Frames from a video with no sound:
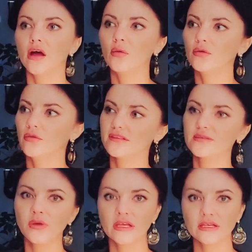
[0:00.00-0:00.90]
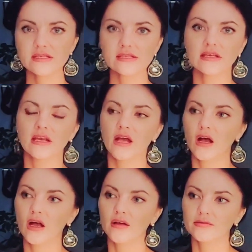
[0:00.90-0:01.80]
out of the space
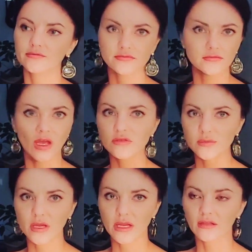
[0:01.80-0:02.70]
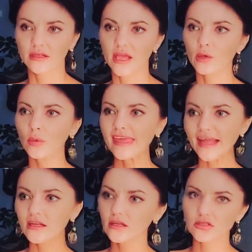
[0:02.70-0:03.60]
um, automatically. And we
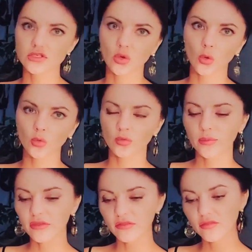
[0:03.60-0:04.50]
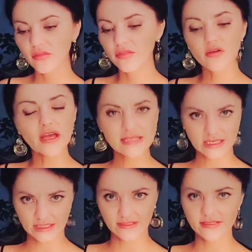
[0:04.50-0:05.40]
cannot control, maybe there are
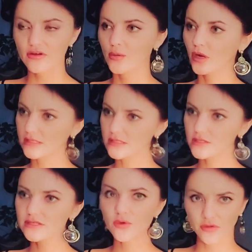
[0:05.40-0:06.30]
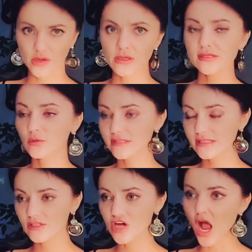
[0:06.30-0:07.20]
techniques, there are masters, Breatharians who
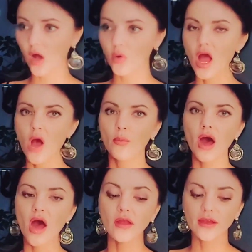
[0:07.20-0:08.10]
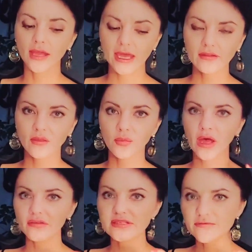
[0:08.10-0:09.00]
teach how, but again, the
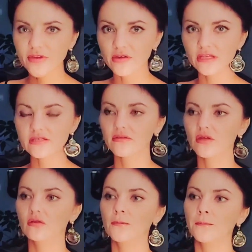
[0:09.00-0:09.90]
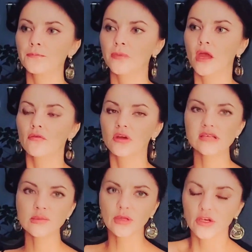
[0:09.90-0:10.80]
path is very individual. For
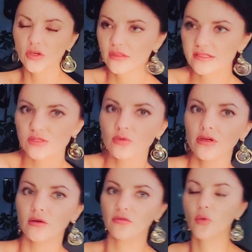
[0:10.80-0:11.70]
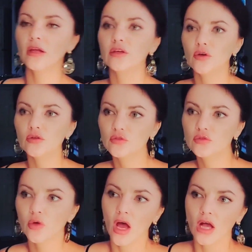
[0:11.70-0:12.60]
example, I heard the story of one girl
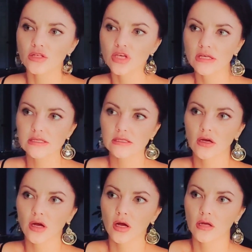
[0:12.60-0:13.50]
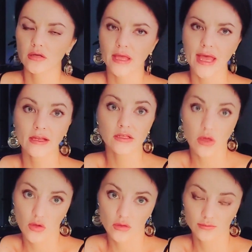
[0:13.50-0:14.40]
who just uh, had a
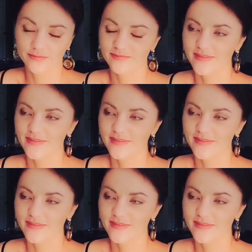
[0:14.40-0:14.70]
talk